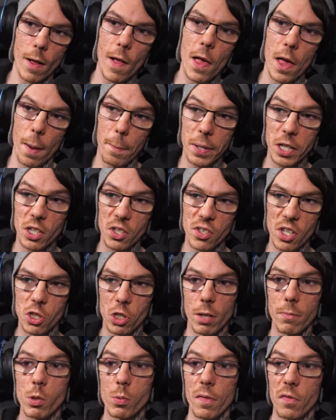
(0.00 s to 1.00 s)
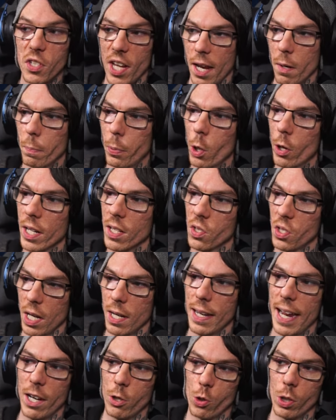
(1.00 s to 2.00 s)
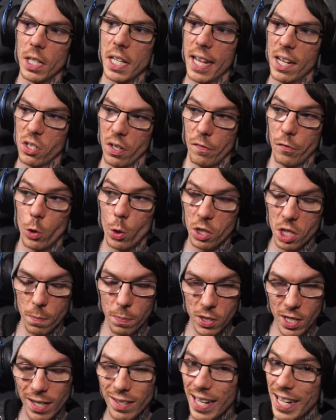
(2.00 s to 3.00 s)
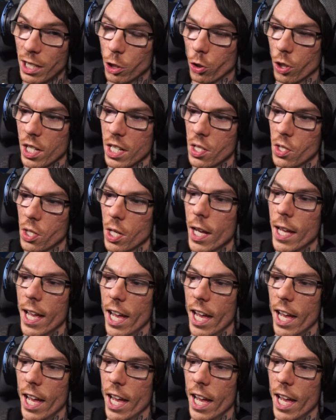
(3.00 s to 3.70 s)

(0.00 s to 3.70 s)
And because this comes with 10 points, it naturally has a 40% increase,